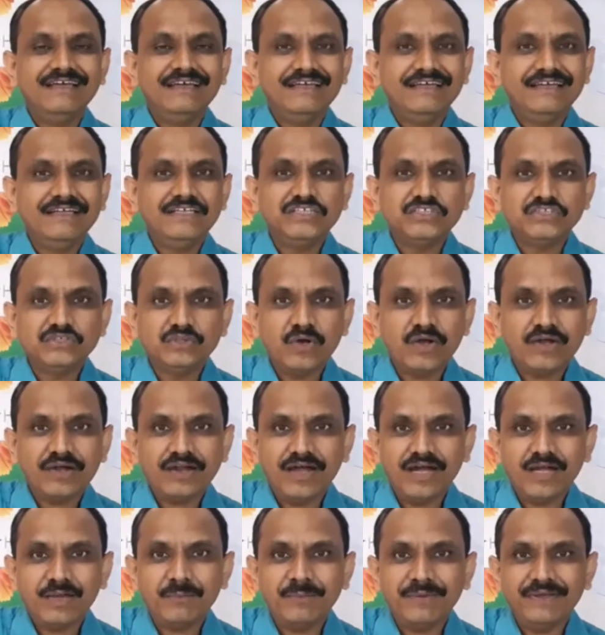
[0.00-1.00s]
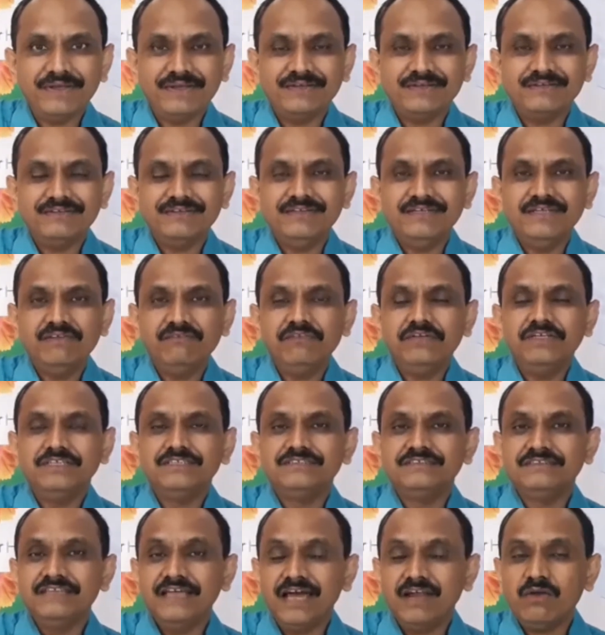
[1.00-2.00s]
it is not heart pain. If it
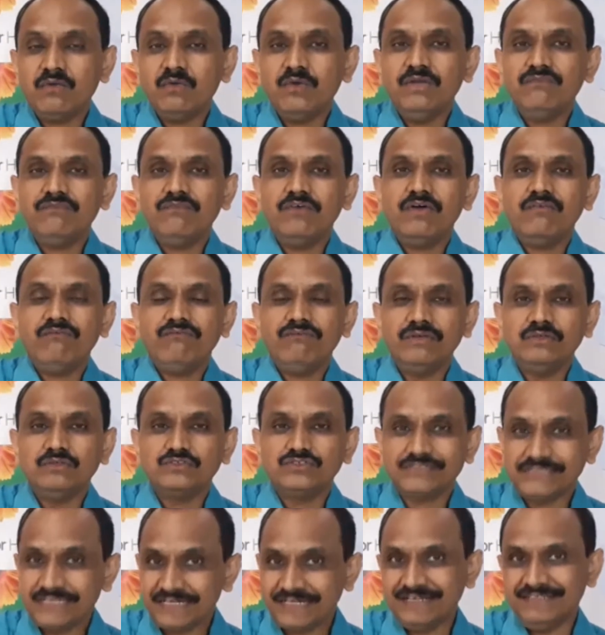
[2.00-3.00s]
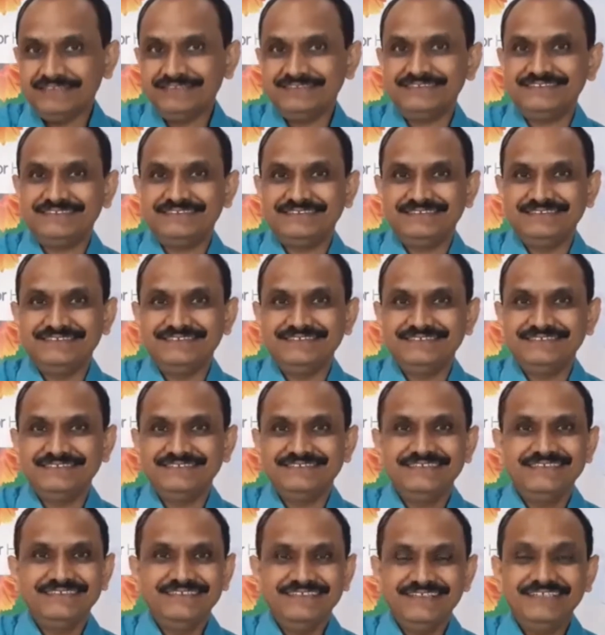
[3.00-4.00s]
is there only for a few seconds,
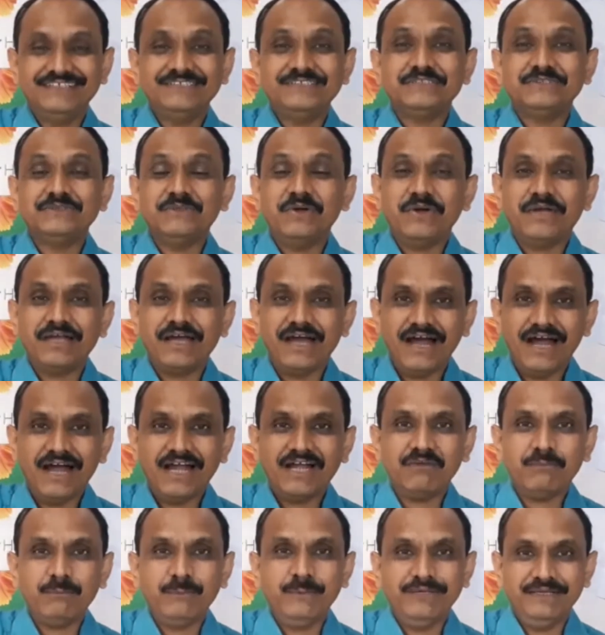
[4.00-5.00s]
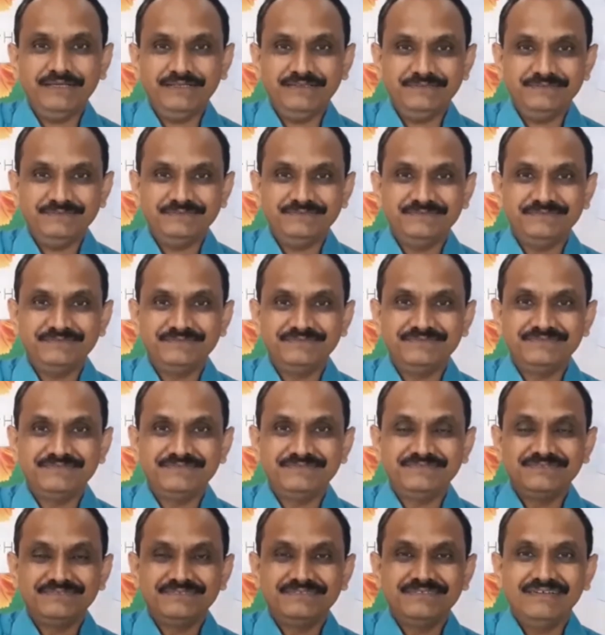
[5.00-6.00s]
it is not heart pain.
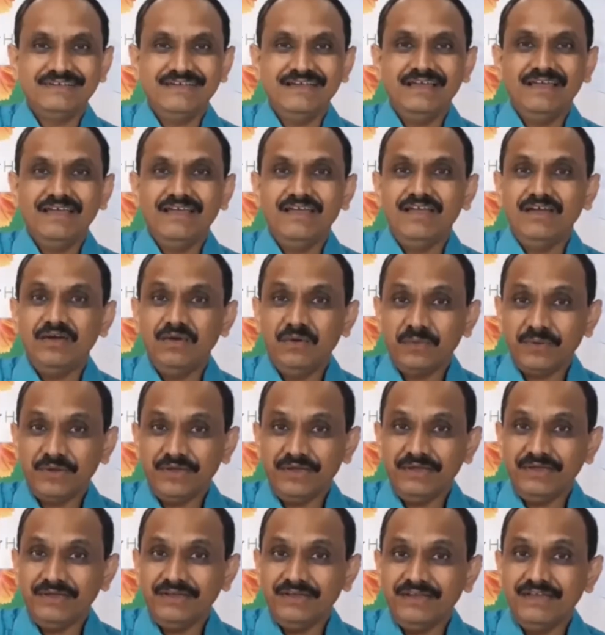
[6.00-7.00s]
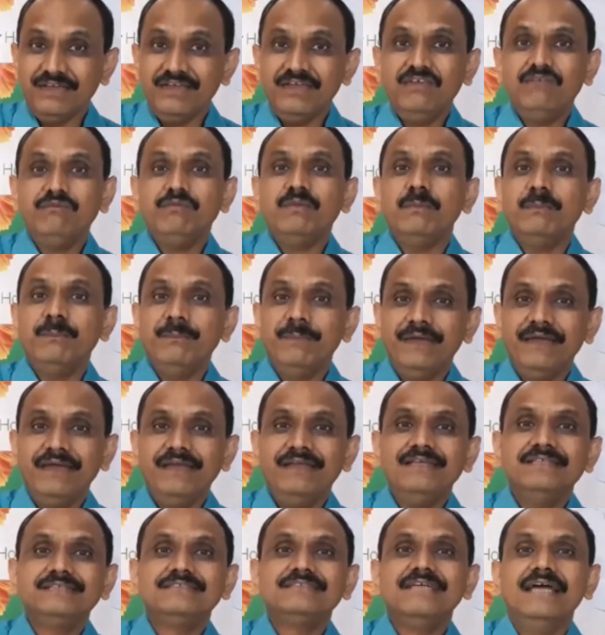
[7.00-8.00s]
Okay. If the pain
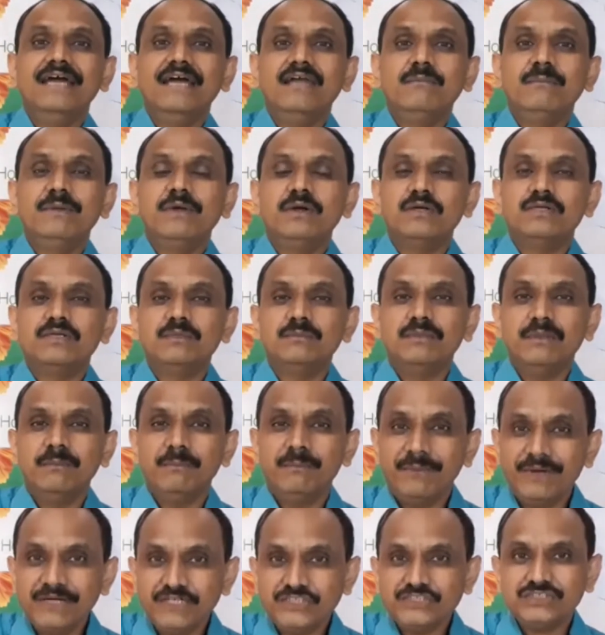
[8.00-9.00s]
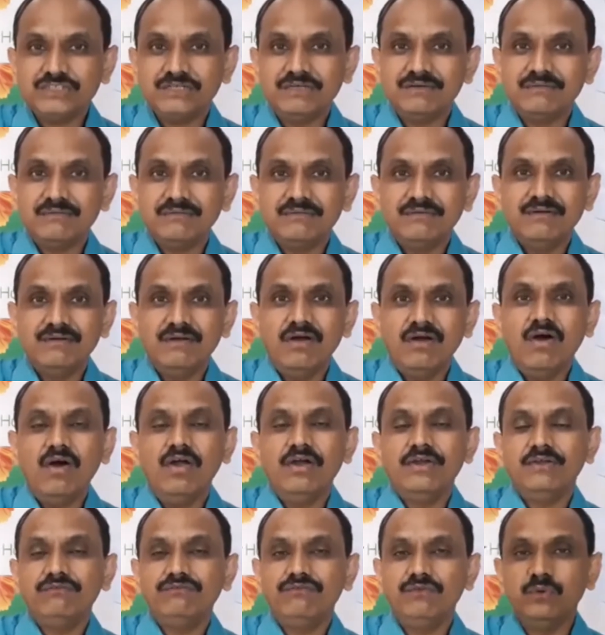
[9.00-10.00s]
is there because of the pressure,
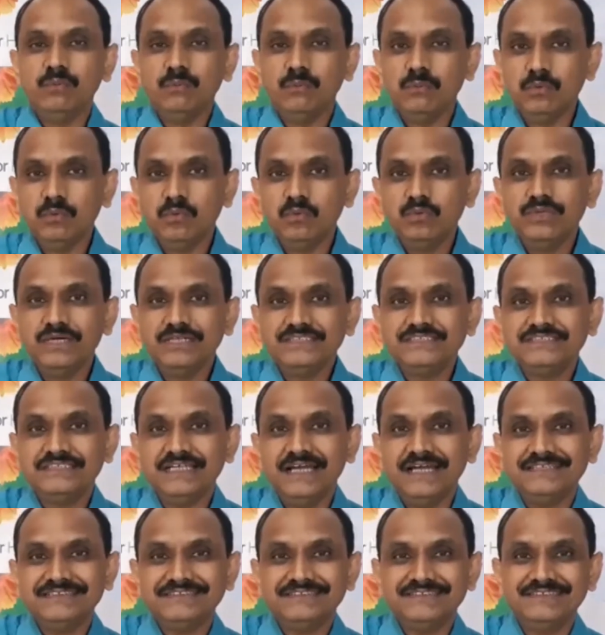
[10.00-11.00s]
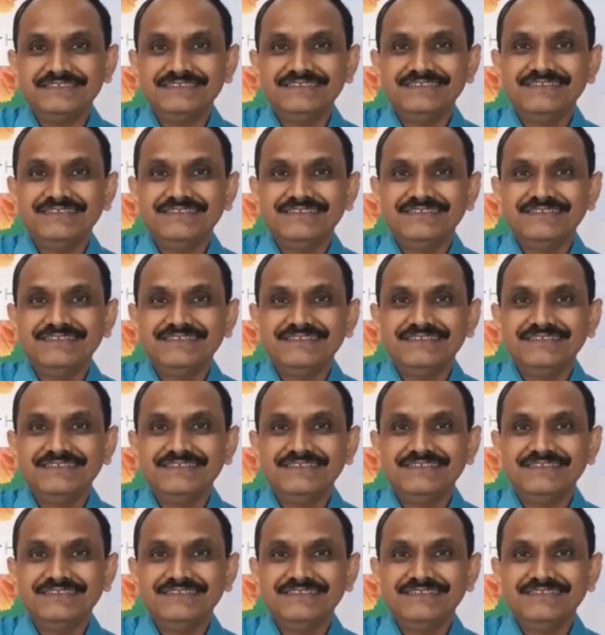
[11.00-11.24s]
or if you move the chest,